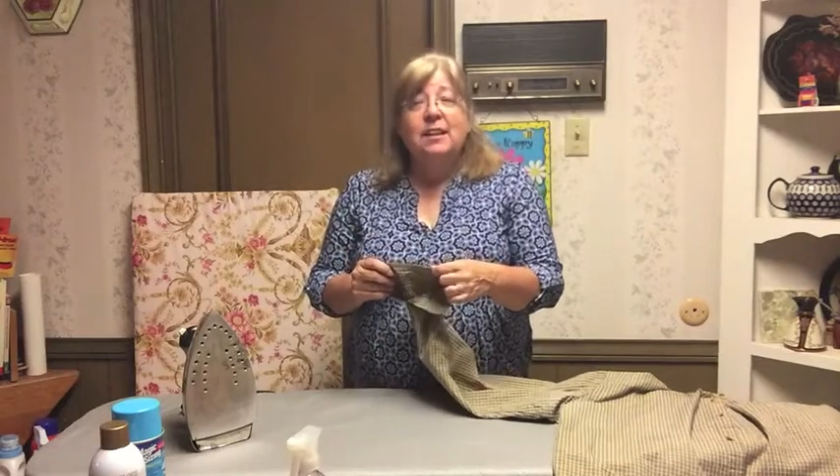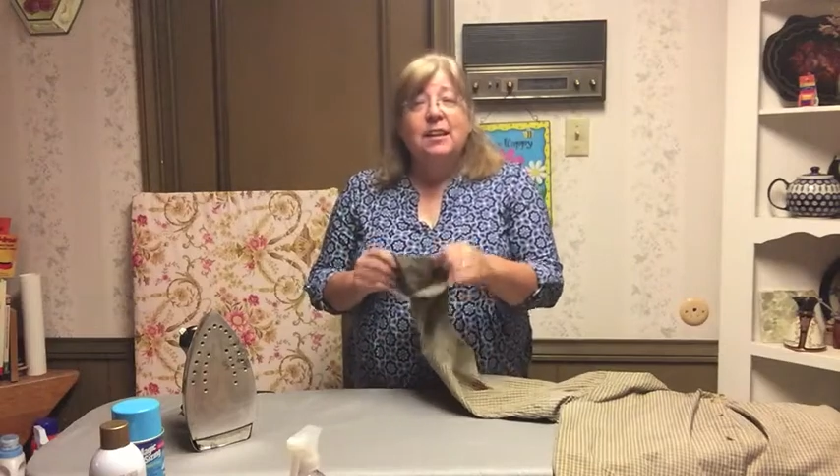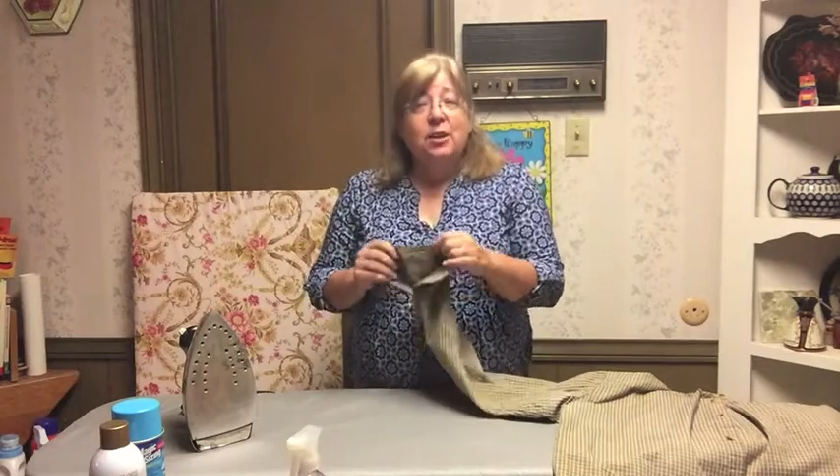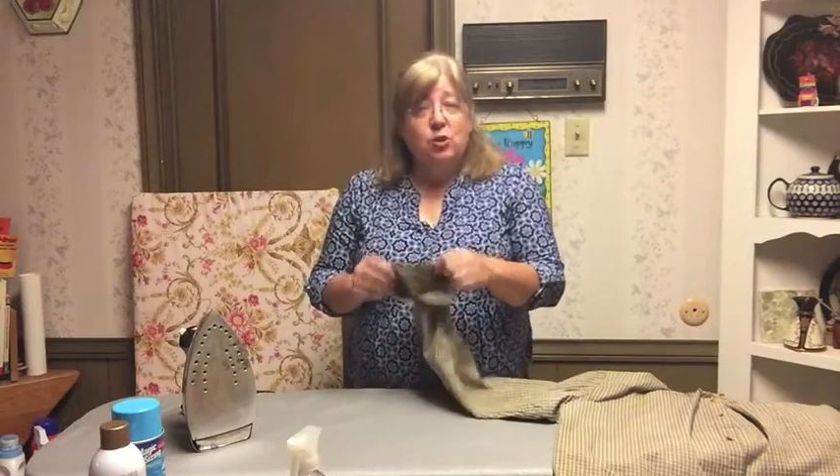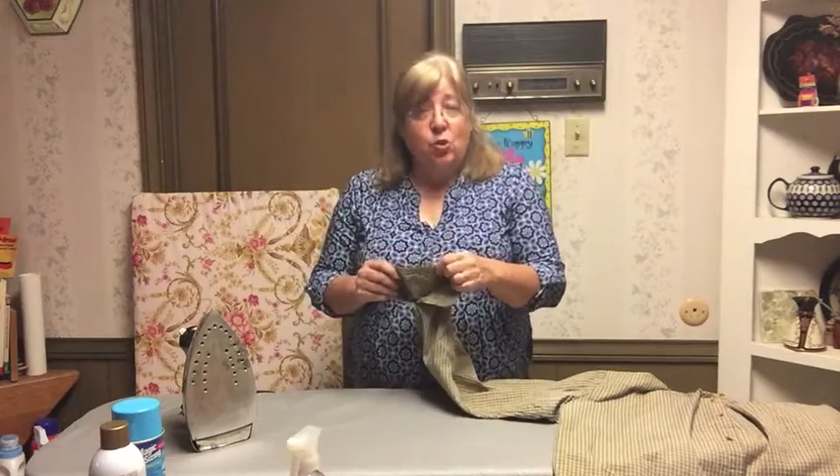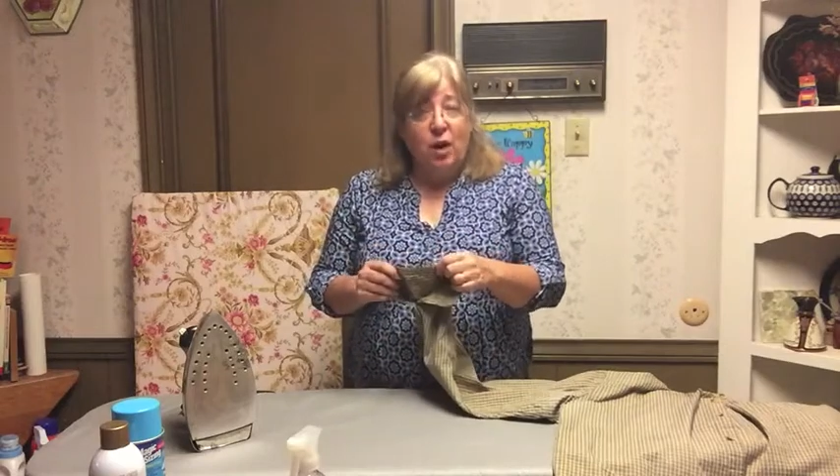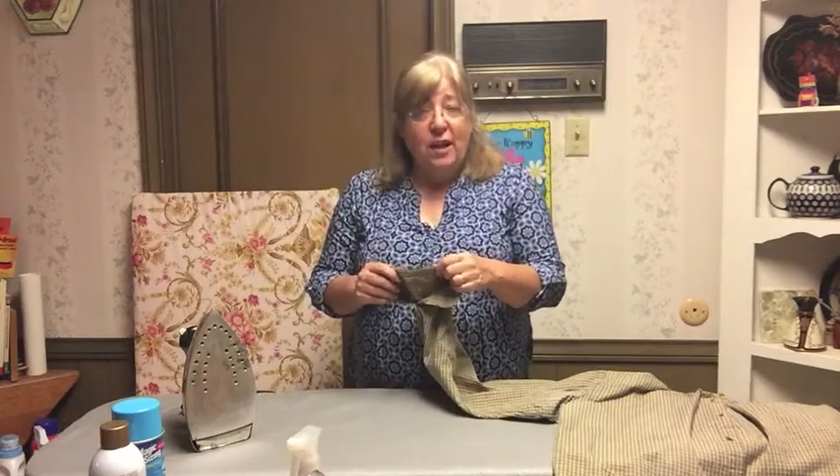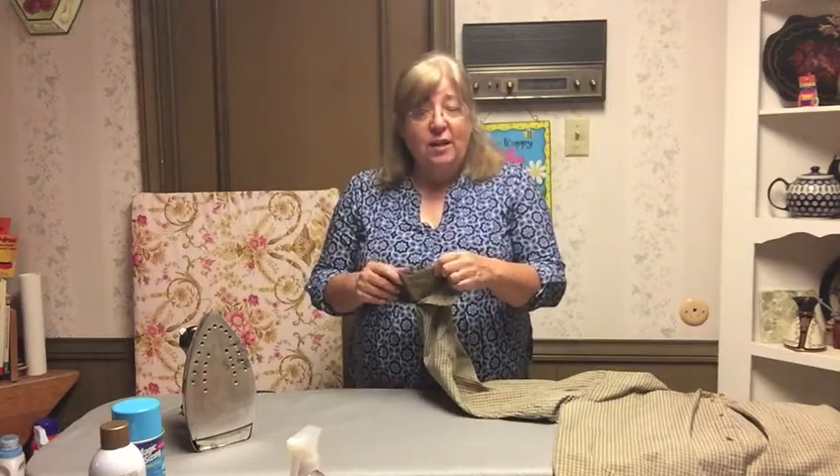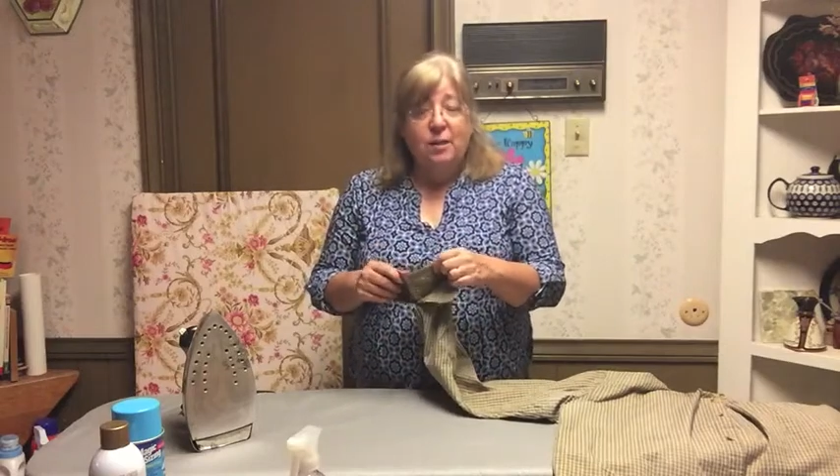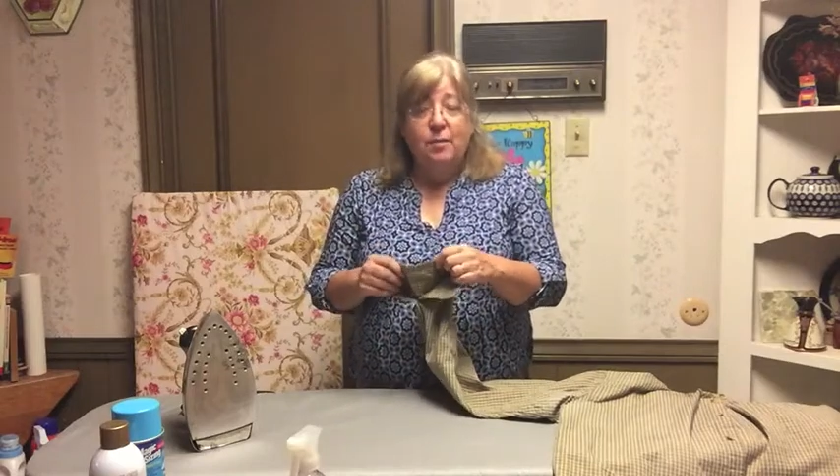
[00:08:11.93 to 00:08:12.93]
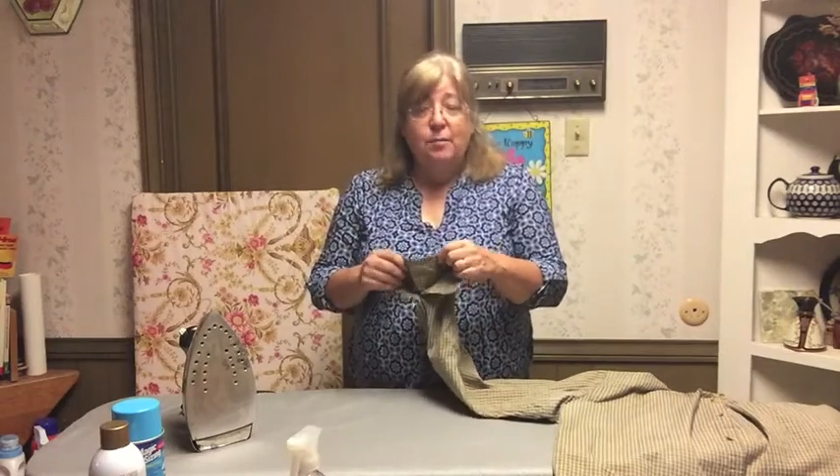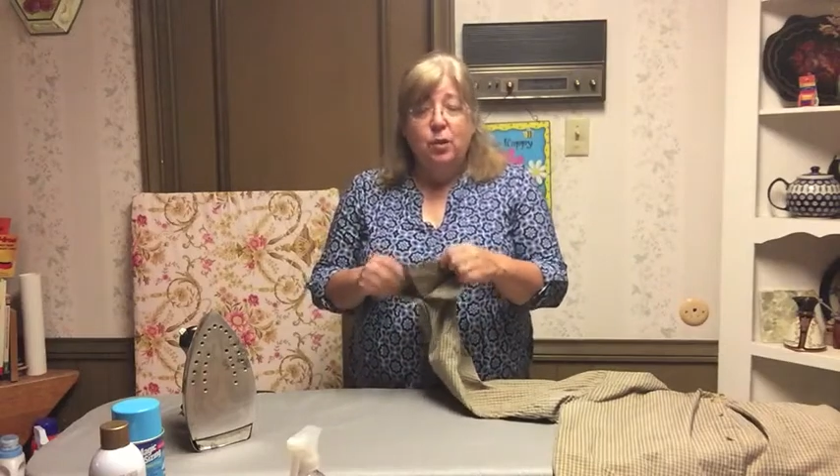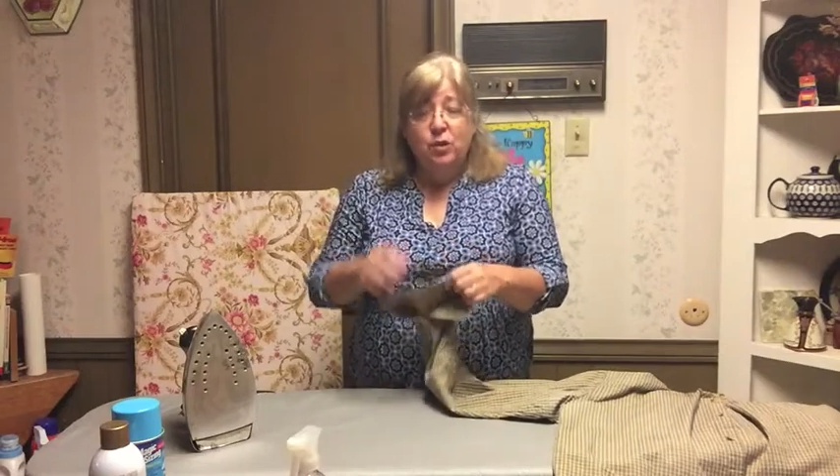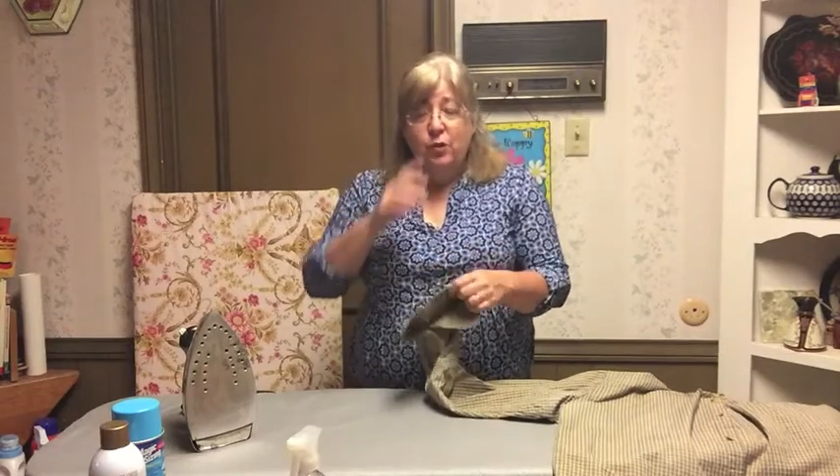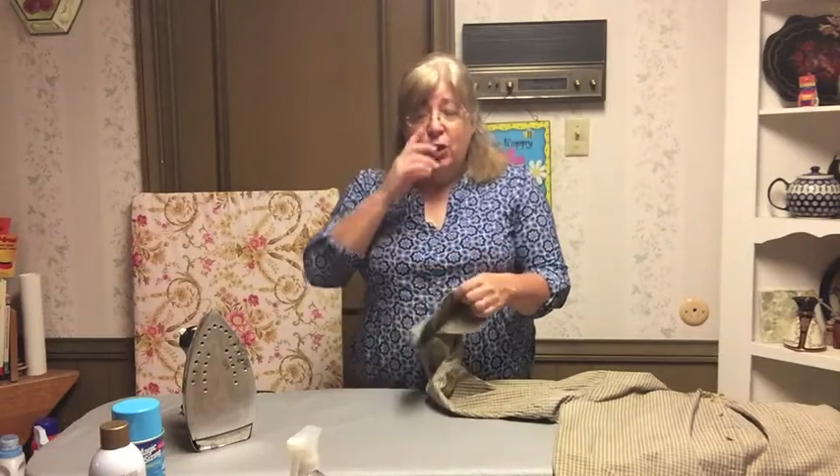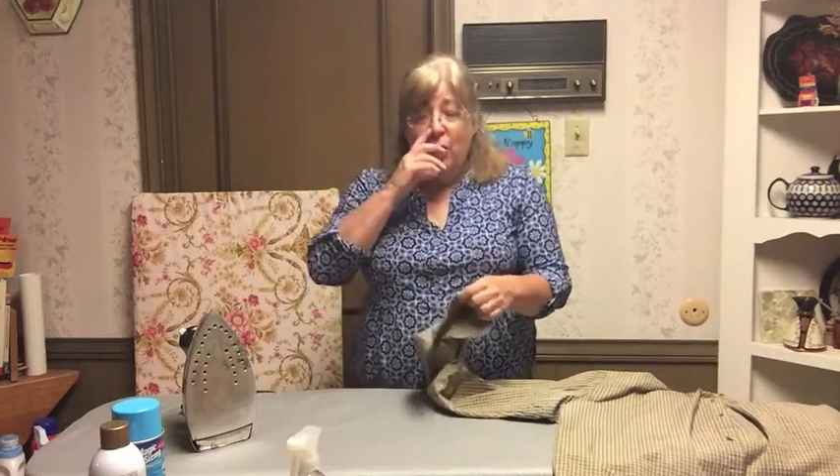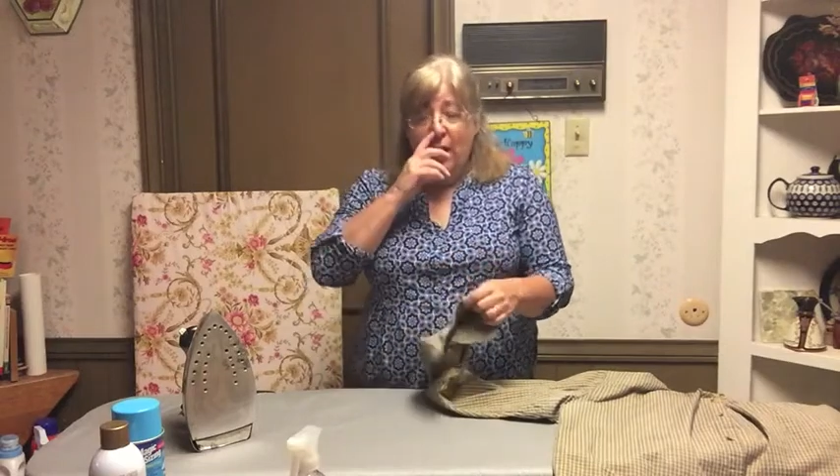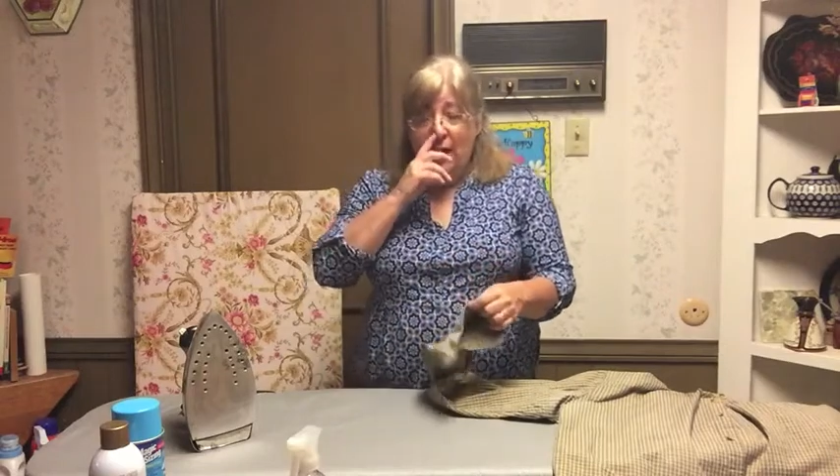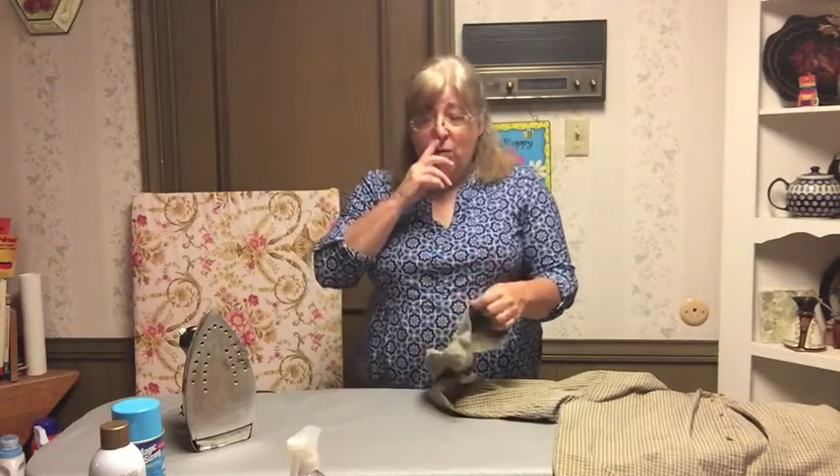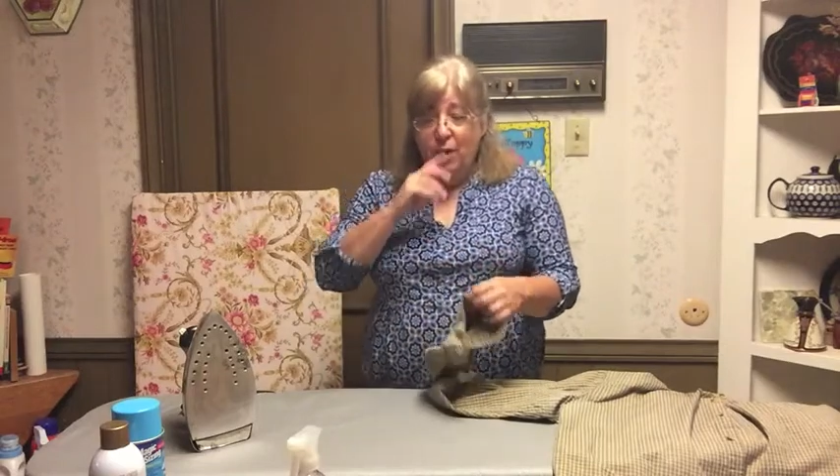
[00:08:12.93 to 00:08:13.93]
is great. Most of you don't
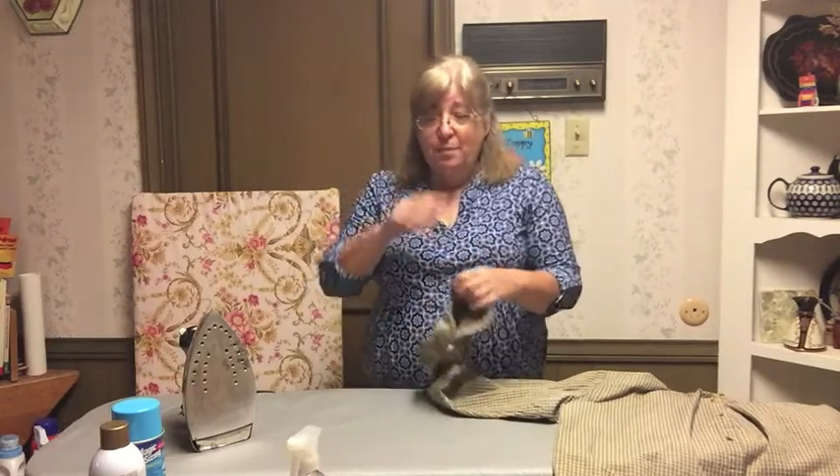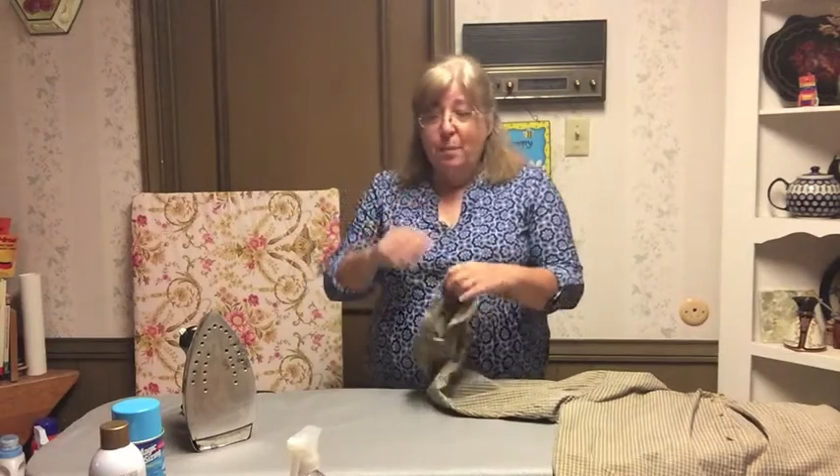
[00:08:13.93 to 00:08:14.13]
have one.